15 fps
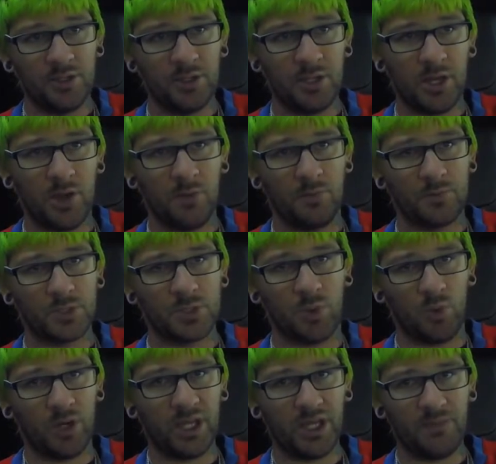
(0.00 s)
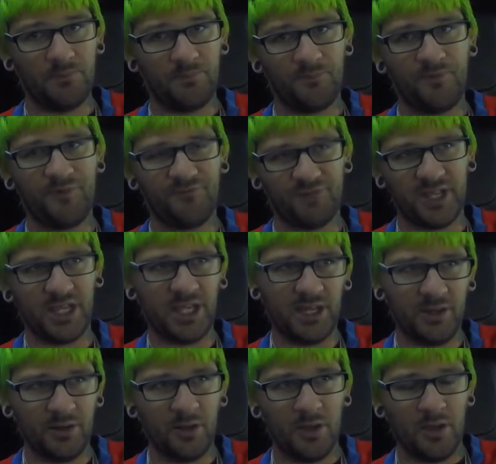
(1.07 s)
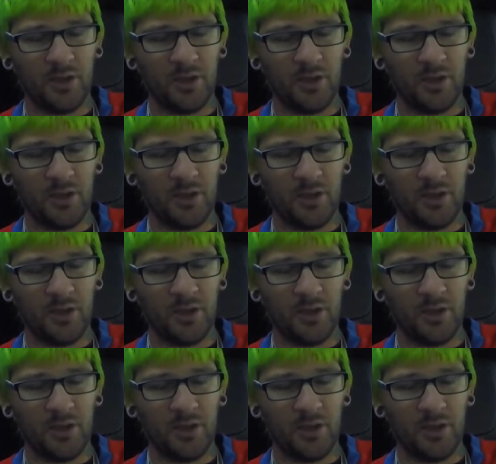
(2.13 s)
you know, 2015